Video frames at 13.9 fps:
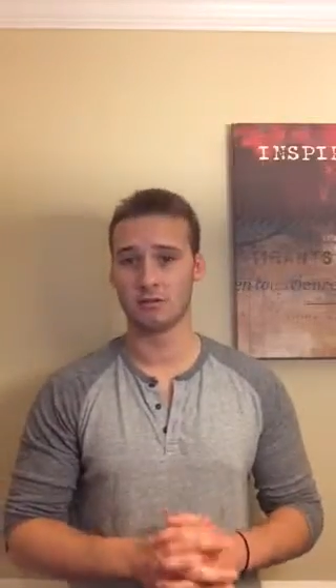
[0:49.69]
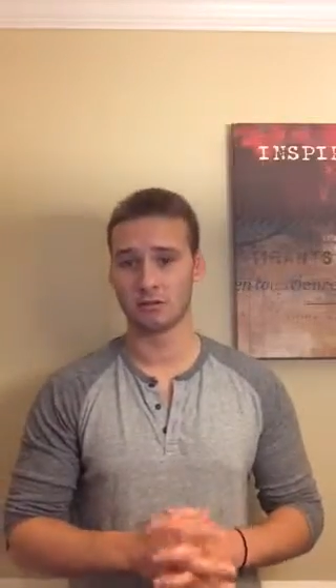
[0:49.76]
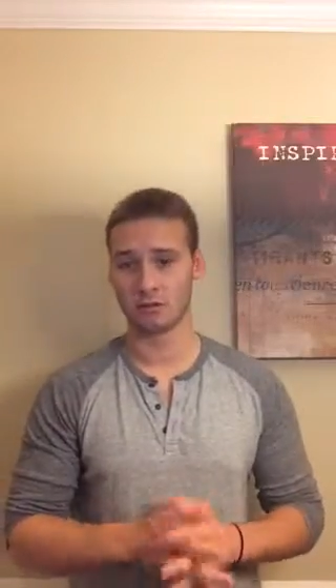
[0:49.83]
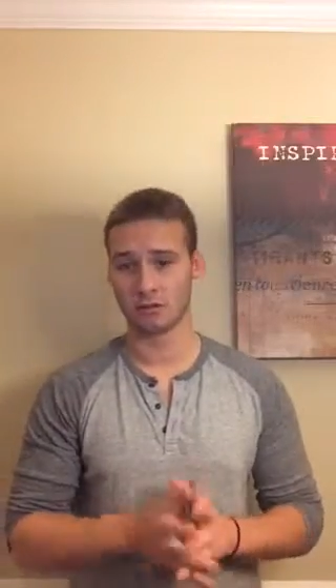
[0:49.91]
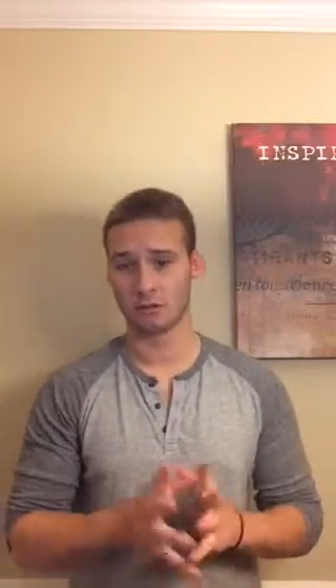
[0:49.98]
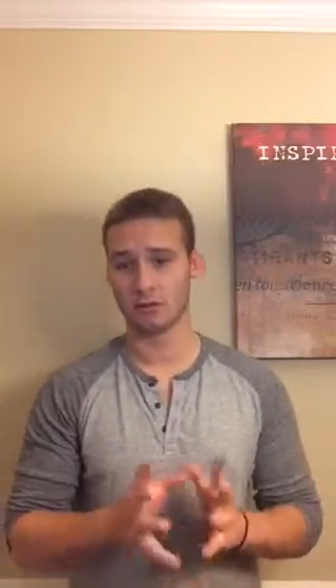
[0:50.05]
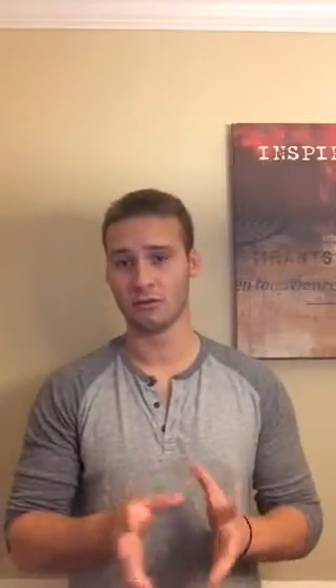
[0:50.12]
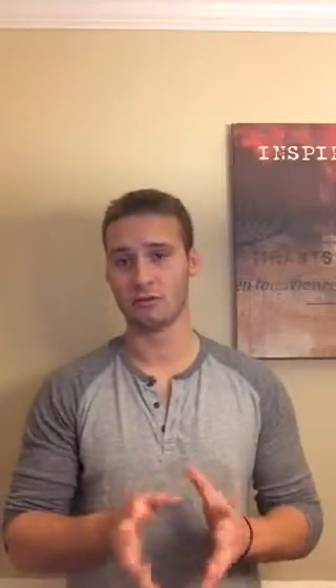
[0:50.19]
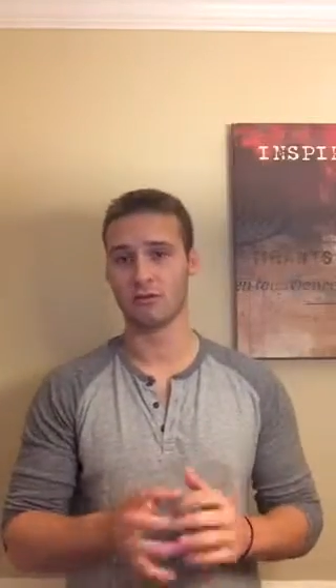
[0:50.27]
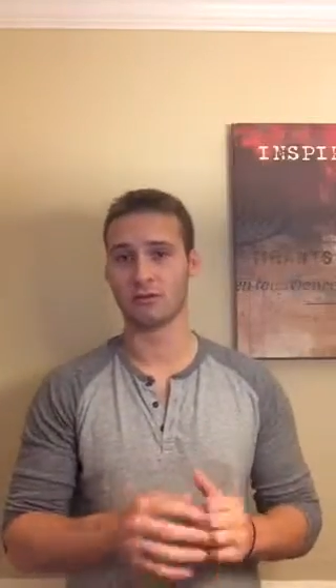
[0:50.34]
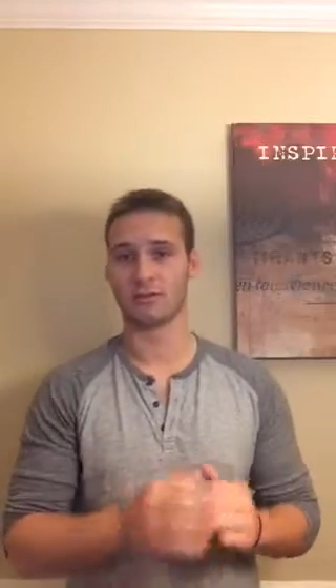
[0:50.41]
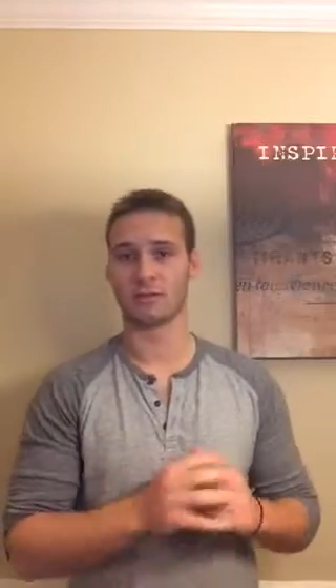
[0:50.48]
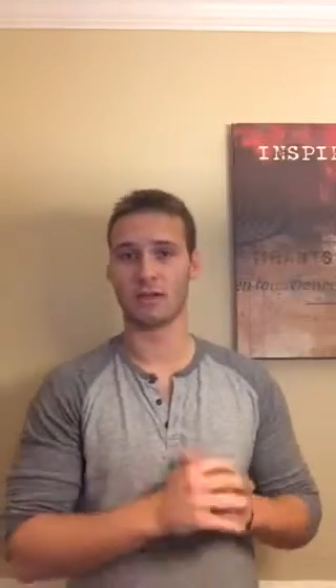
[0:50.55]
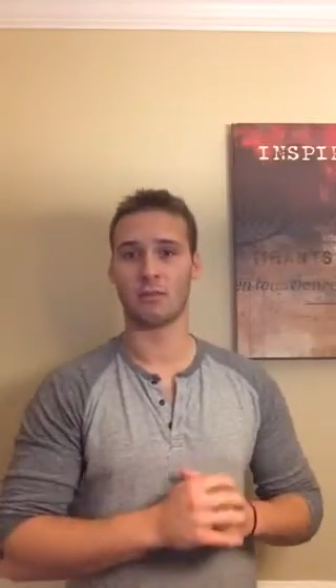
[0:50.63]
through the use
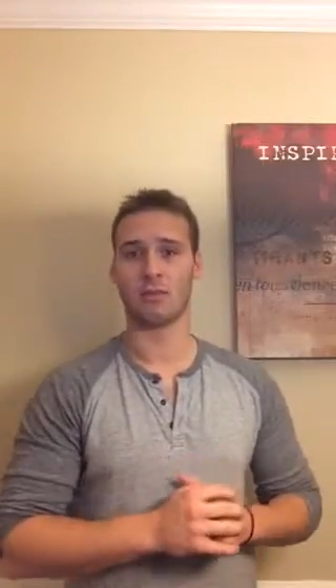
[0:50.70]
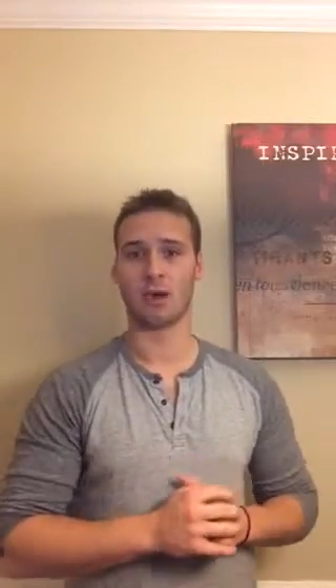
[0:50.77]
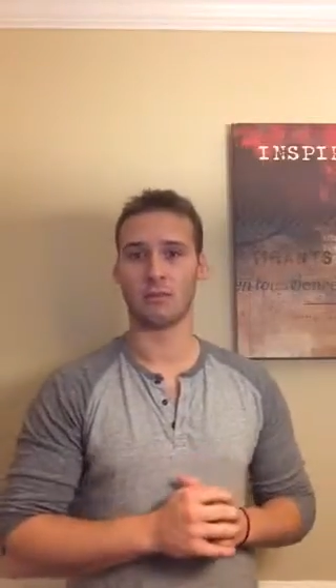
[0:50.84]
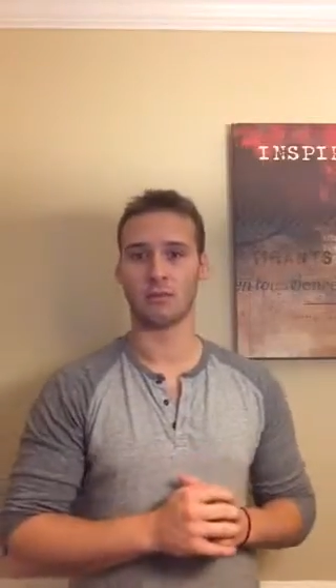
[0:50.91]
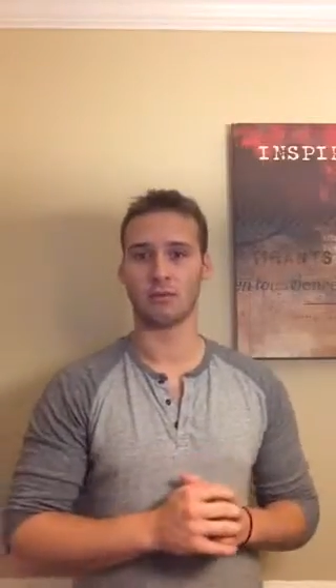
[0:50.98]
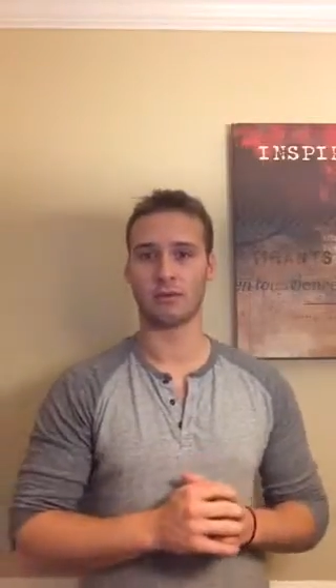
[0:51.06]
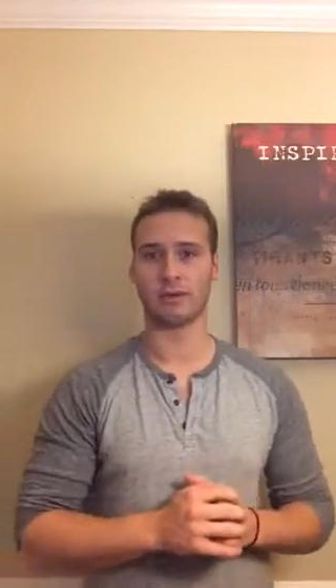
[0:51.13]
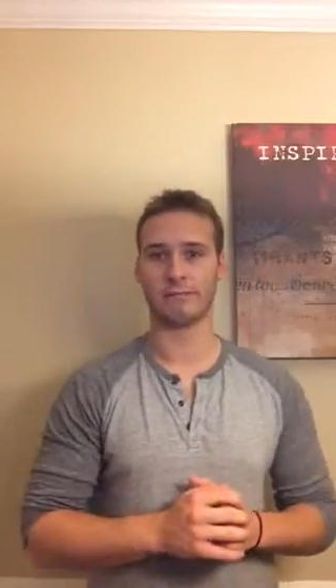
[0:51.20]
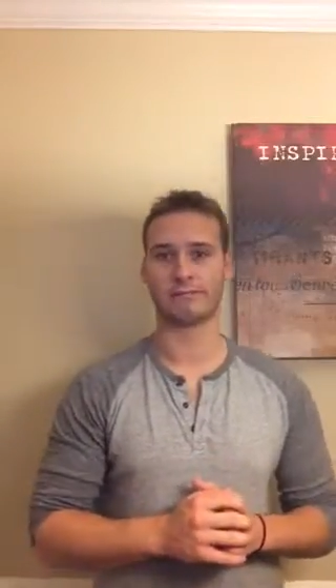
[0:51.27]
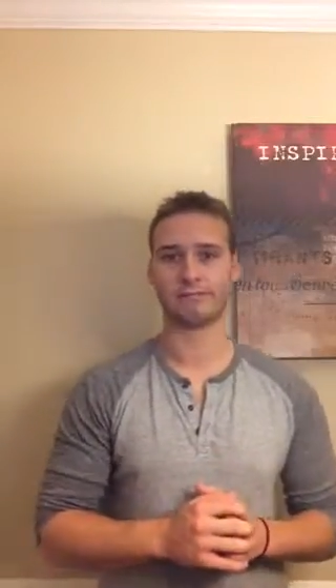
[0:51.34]
of the same weaponry.